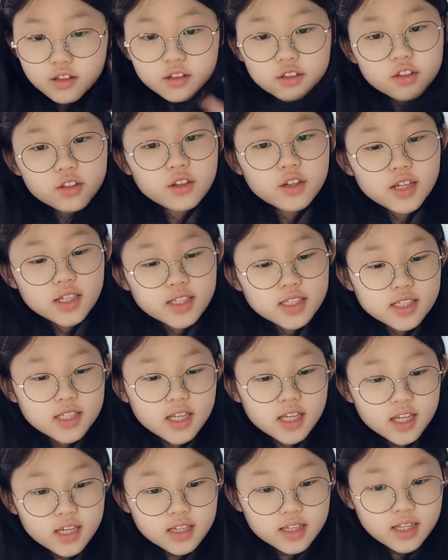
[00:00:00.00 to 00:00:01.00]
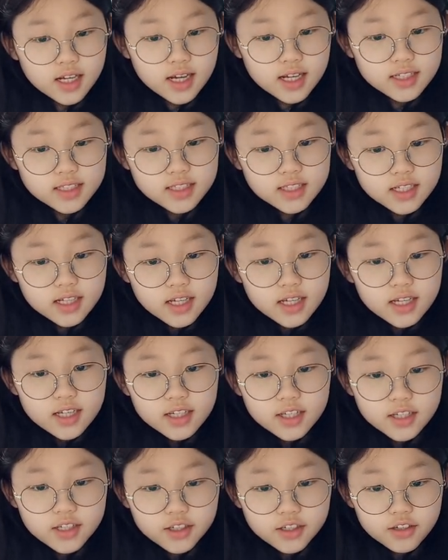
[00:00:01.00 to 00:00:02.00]
you can see that
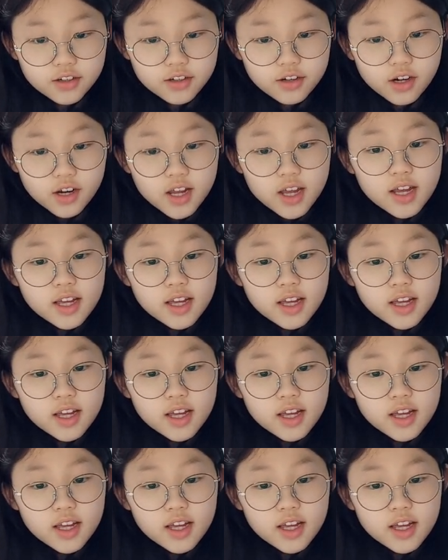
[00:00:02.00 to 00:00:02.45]
here